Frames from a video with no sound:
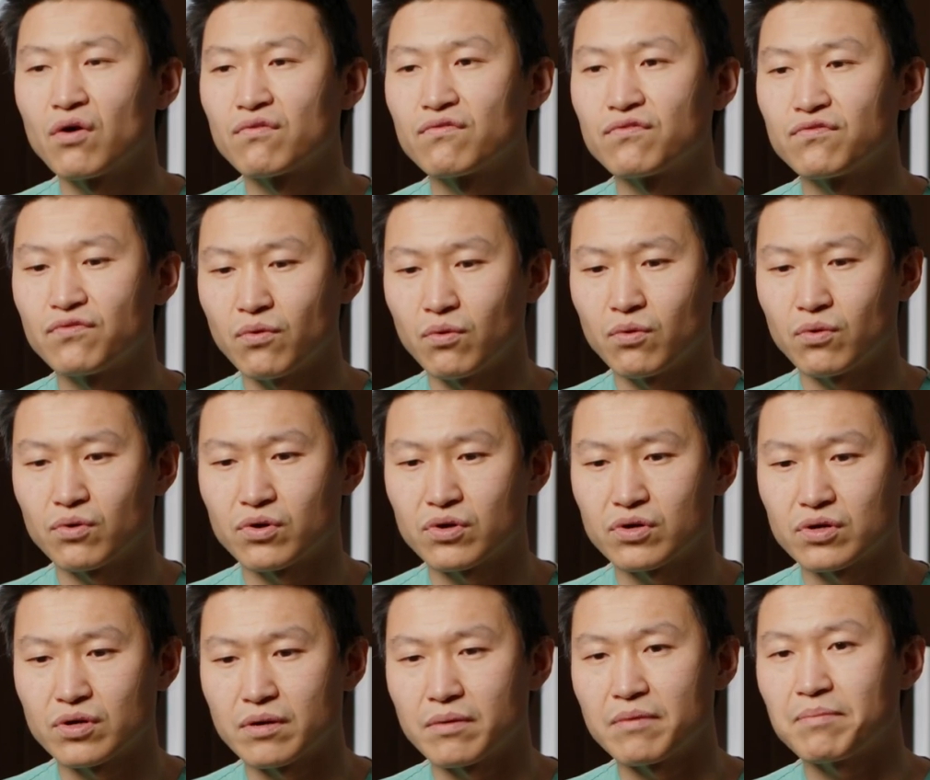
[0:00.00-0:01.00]

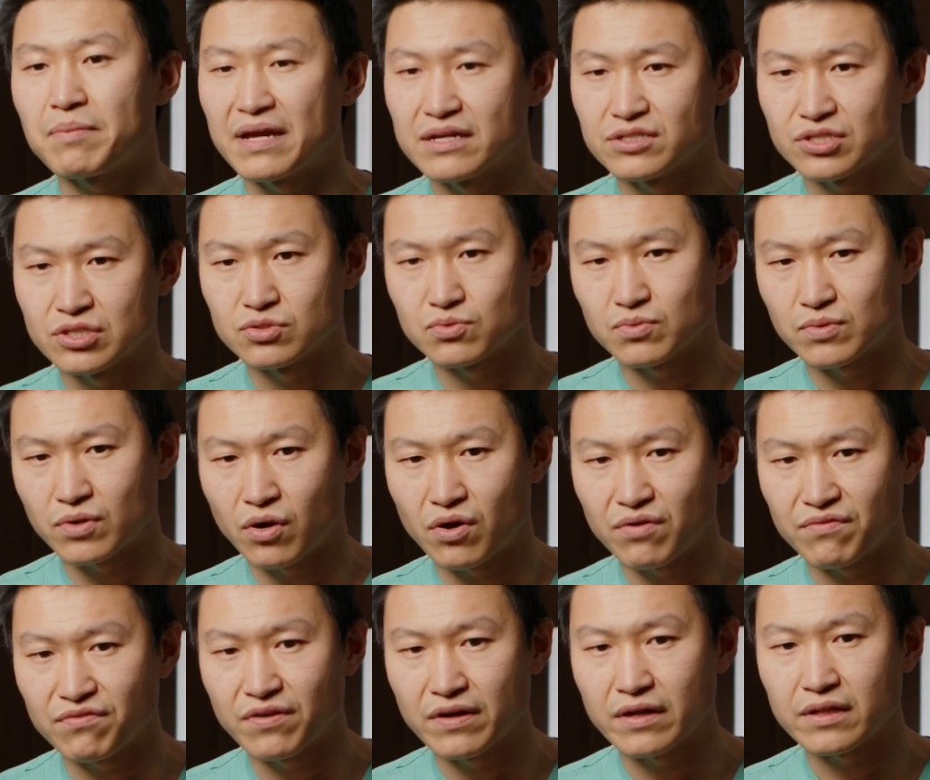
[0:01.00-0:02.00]
For patients with
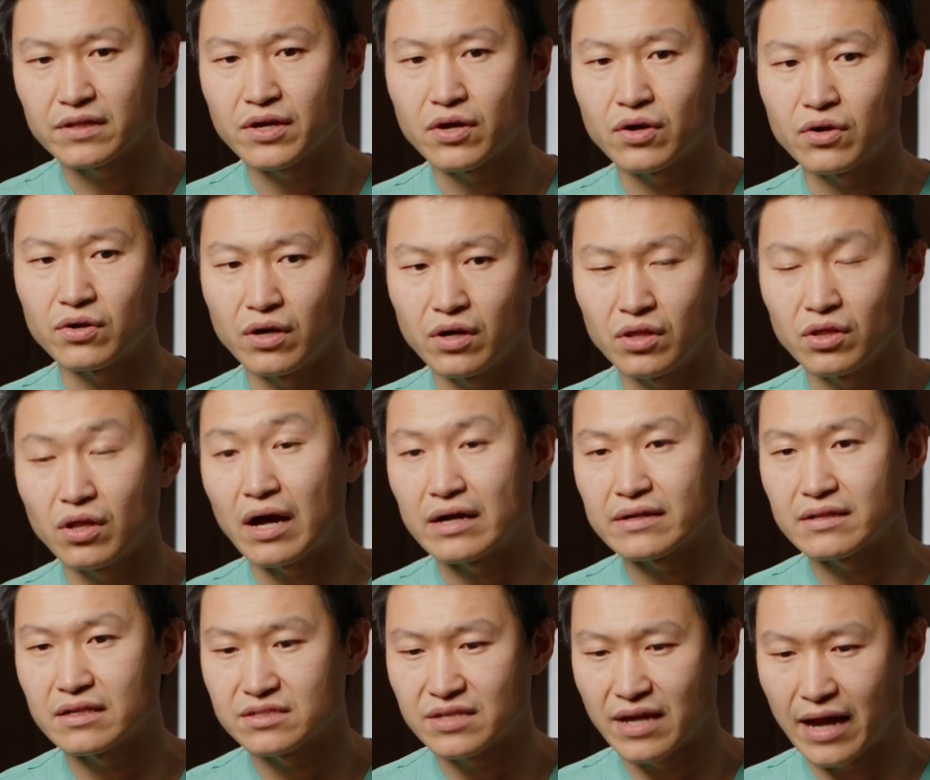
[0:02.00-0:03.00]
heart failure, a
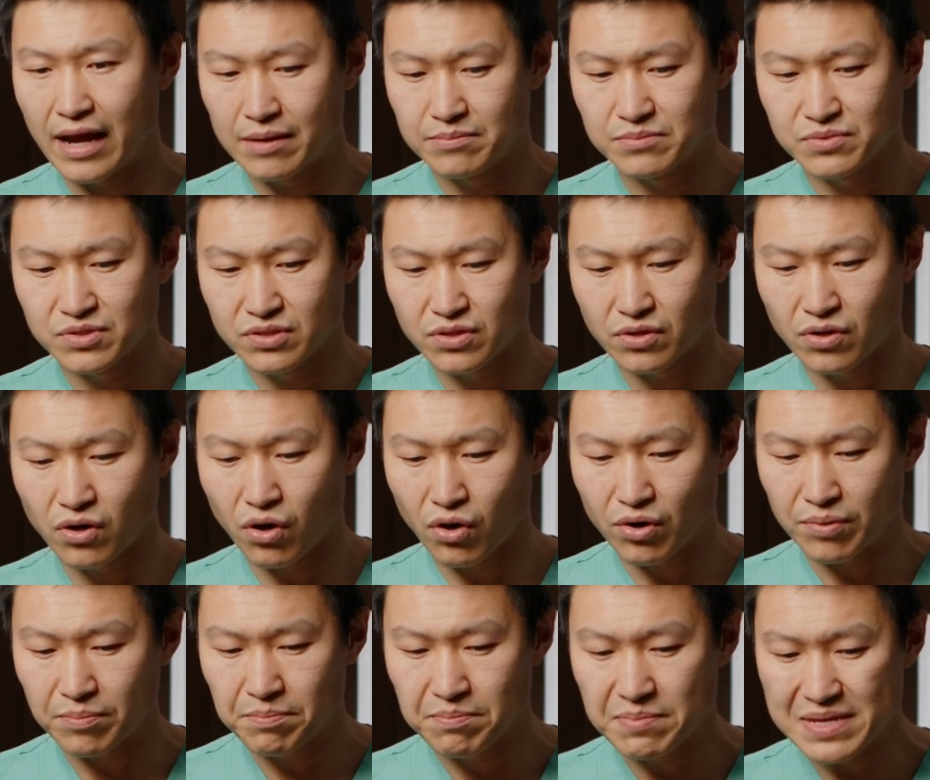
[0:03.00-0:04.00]
lot of the times their
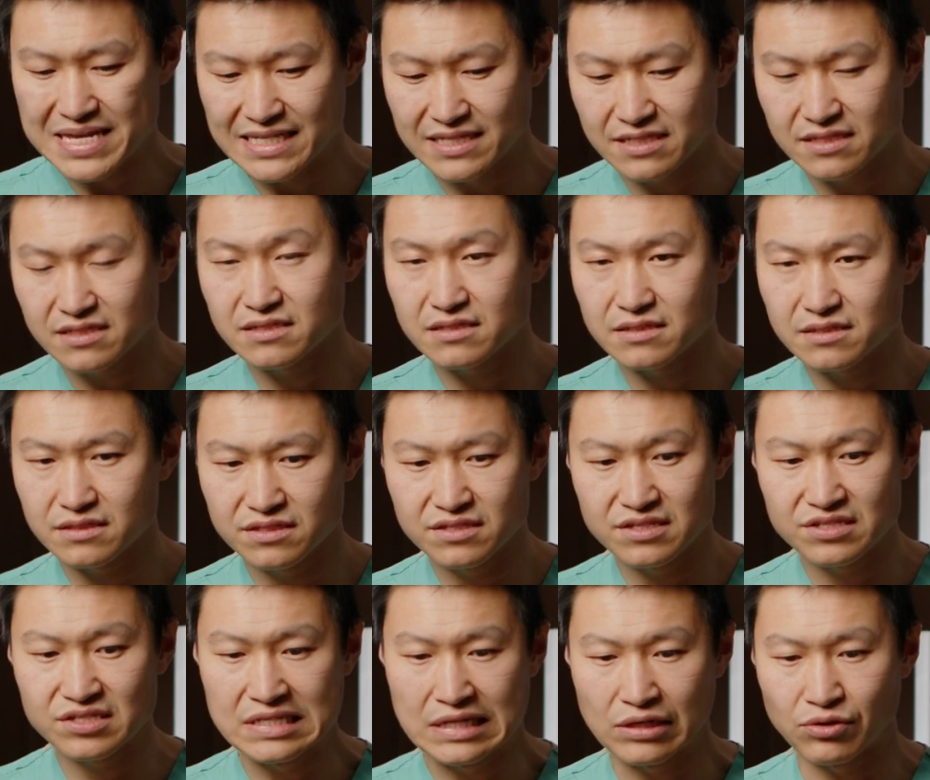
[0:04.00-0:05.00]
heart beats
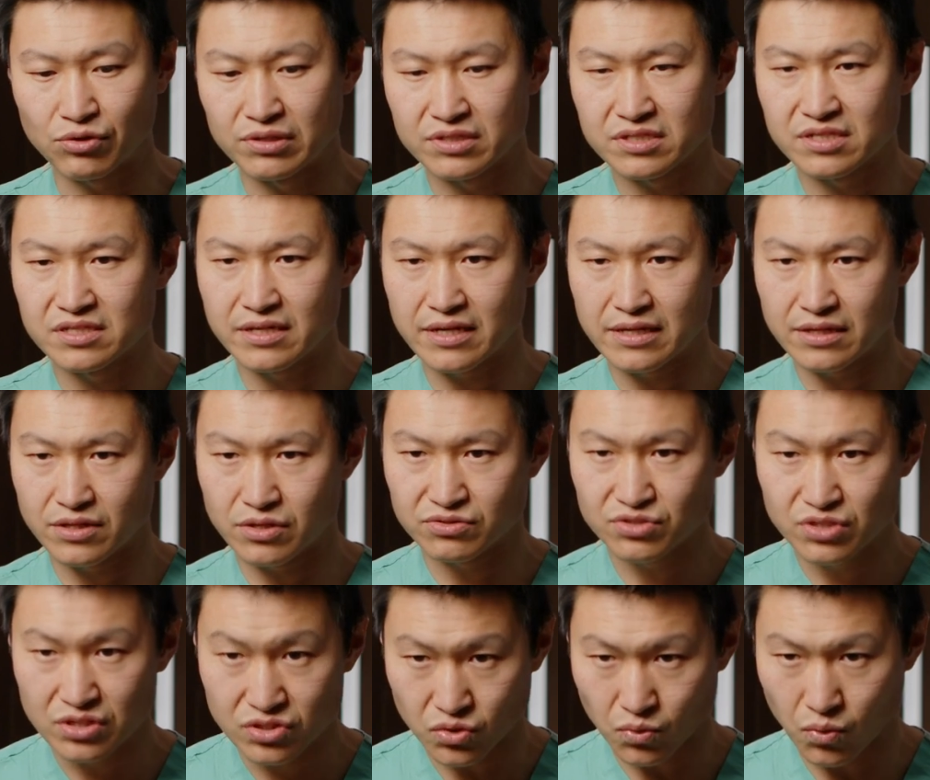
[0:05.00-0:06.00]
desynchronously;
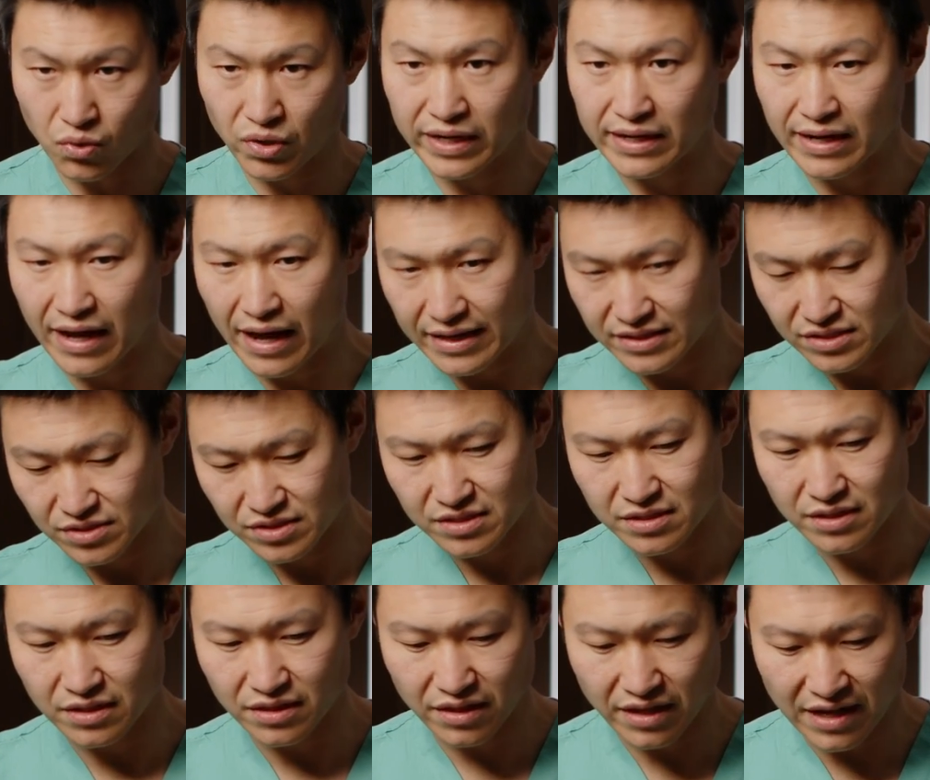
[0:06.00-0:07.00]
they're
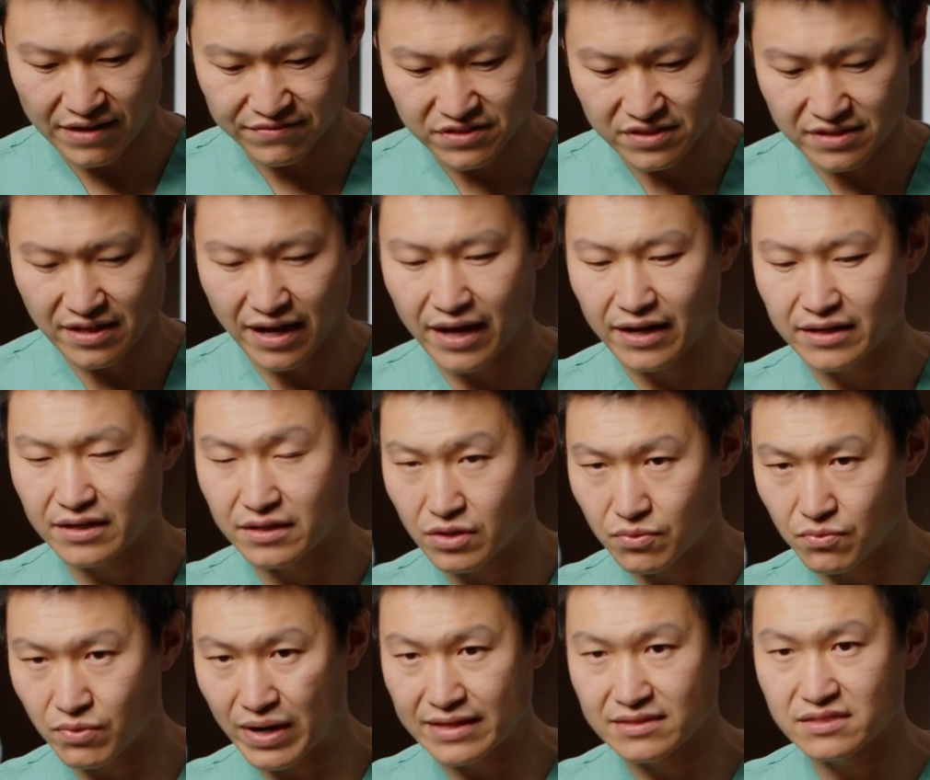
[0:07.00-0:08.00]
disorganized. The left side
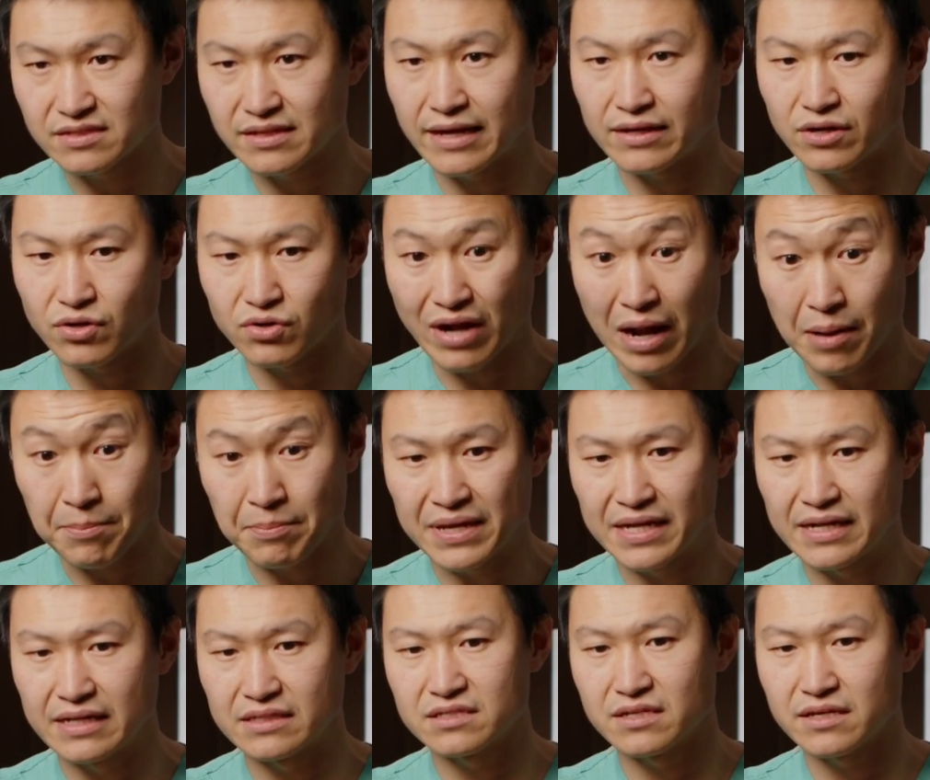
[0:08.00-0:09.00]
and the right side are
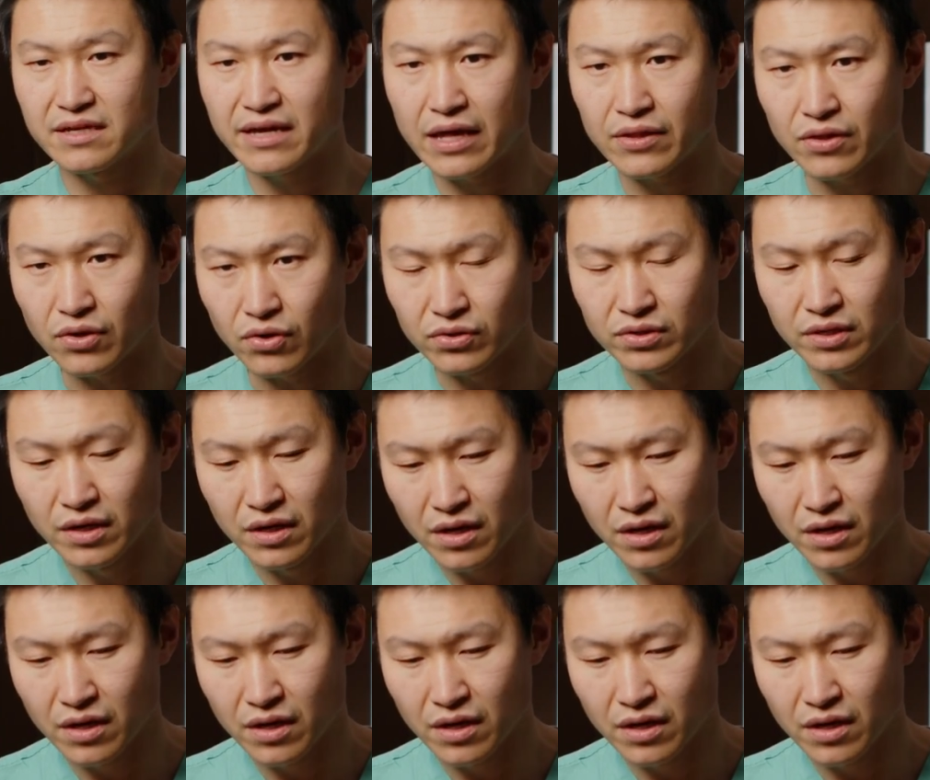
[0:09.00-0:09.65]
not beating together.